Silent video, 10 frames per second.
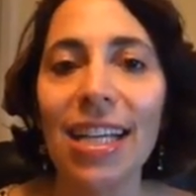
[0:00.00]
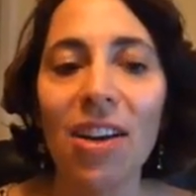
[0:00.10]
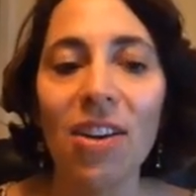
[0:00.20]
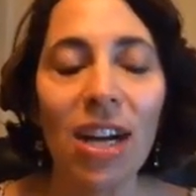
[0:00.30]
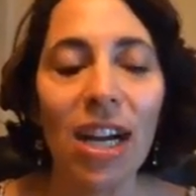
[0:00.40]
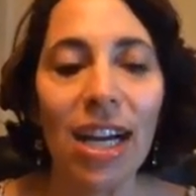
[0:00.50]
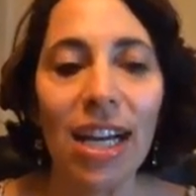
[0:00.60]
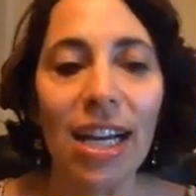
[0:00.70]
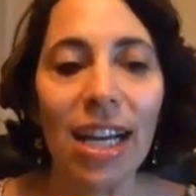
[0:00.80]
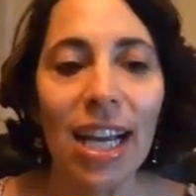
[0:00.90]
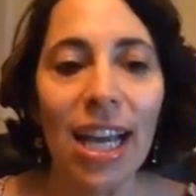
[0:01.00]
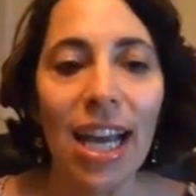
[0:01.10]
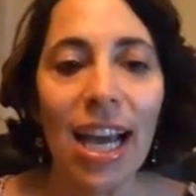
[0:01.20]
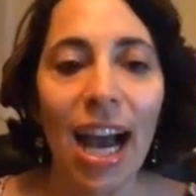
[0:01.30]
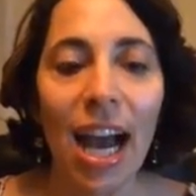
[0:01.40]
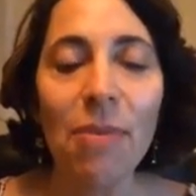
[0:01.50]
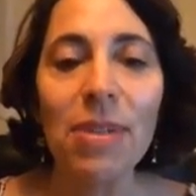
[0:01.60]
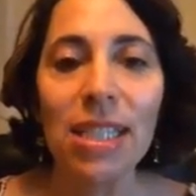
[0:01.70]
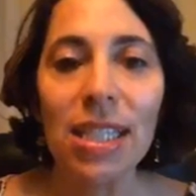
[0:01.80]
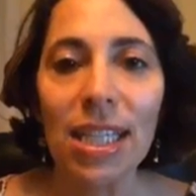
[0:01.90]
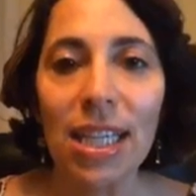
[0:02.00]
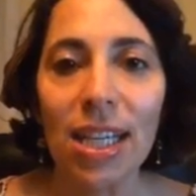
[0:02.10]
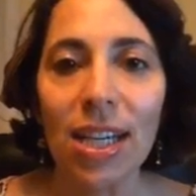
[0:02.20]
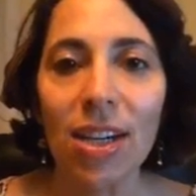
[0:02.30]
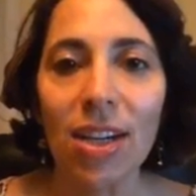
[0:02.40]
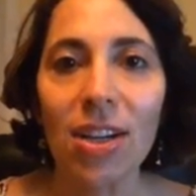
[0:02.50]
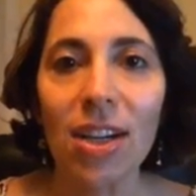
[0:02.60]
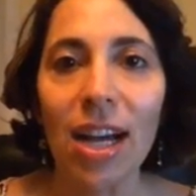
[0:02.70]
know, I was sitting here,